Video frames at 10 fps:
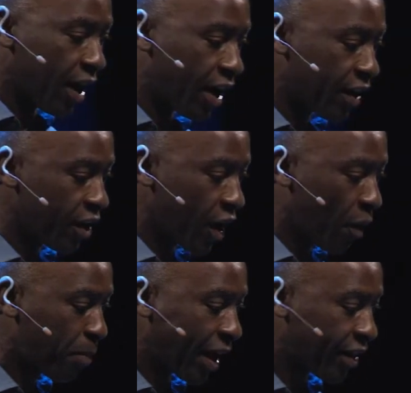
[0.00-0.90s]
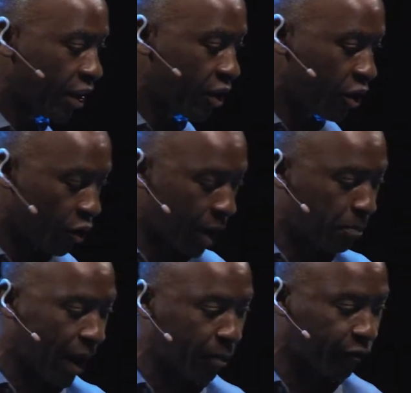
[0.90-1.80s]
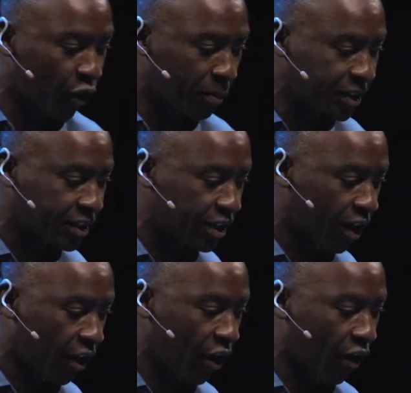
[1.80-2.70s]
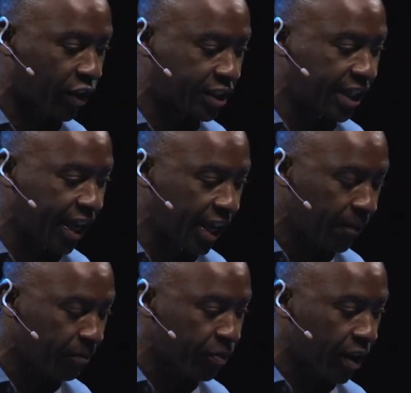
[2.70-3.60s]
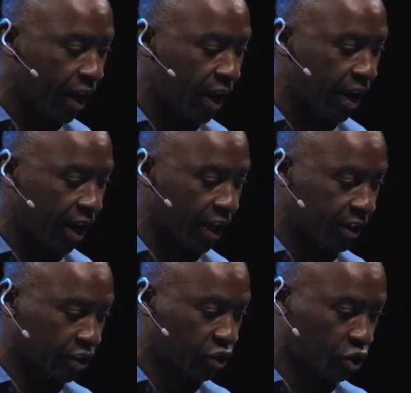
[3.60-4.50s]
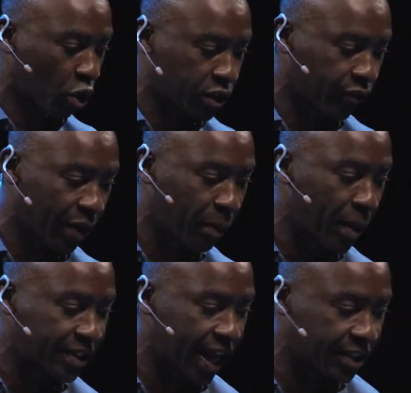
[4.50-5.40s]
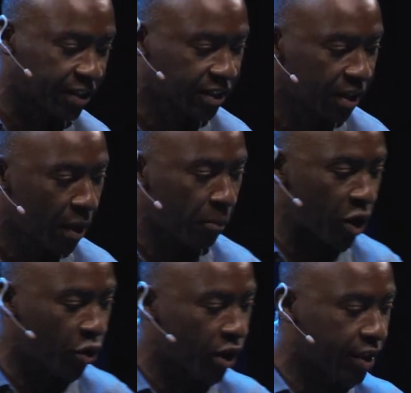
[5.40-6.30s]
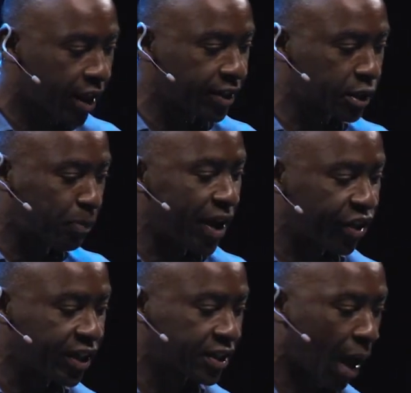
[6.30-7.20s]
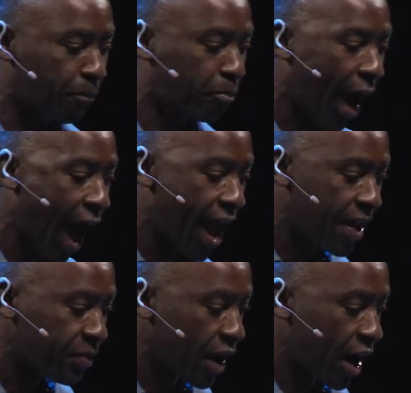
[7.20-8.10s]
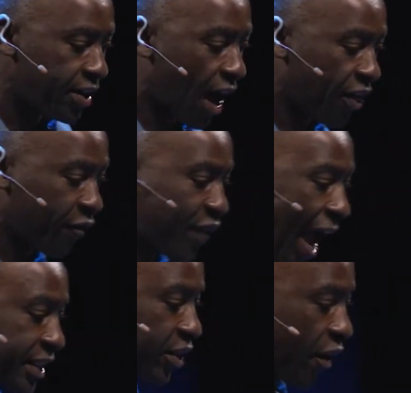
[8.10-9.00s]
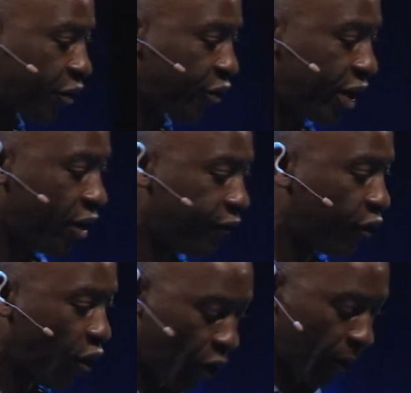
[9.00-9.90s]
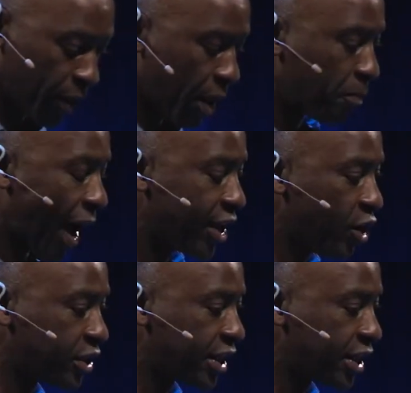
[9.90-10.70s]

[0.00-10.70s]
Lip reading: you can get better performance on the C sorts of implementations, but you can speed things up by another factor of 3 or 4 by using